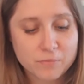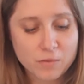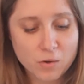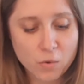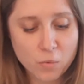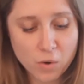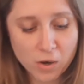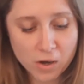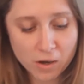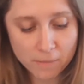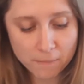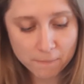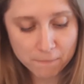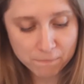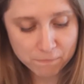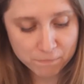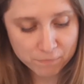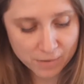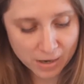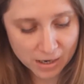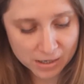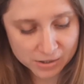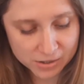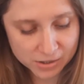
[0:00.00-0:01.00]
Well,
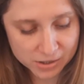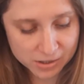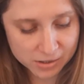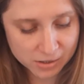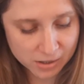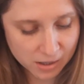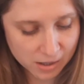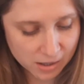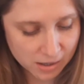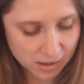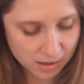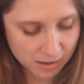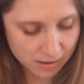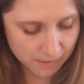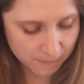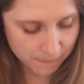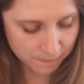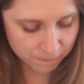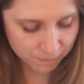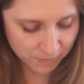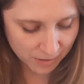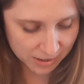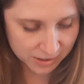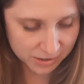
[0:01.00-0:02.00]
I just
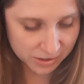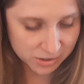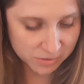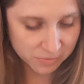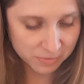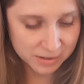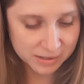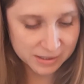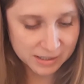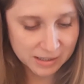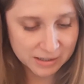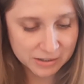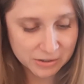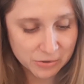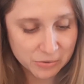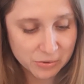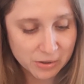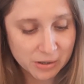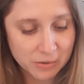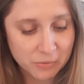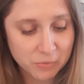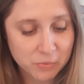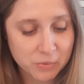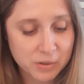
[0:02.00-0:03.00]
want to tell you
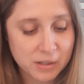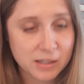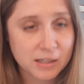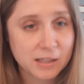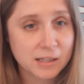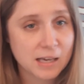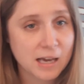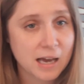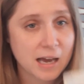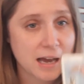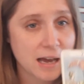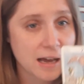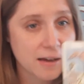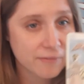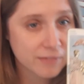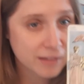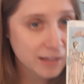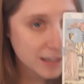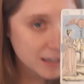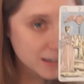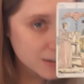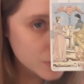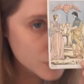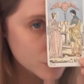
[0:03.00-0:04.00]
that we have
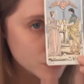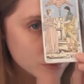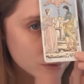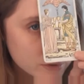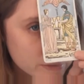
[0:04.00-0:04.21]
the Two